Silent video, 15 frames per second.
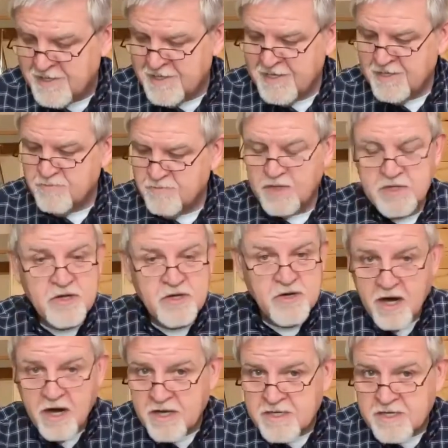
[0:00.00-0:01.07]
But
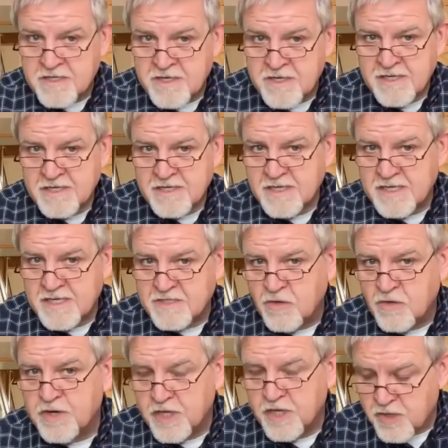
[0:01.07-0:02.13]
God is
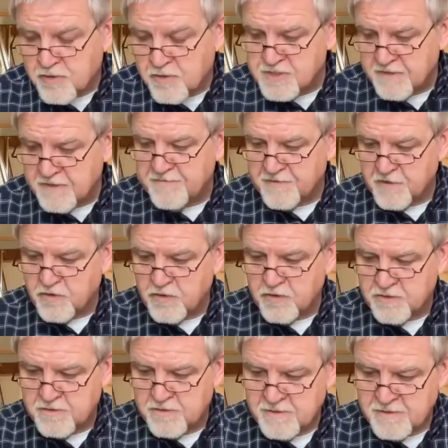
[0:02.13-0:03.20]
going to use it for good.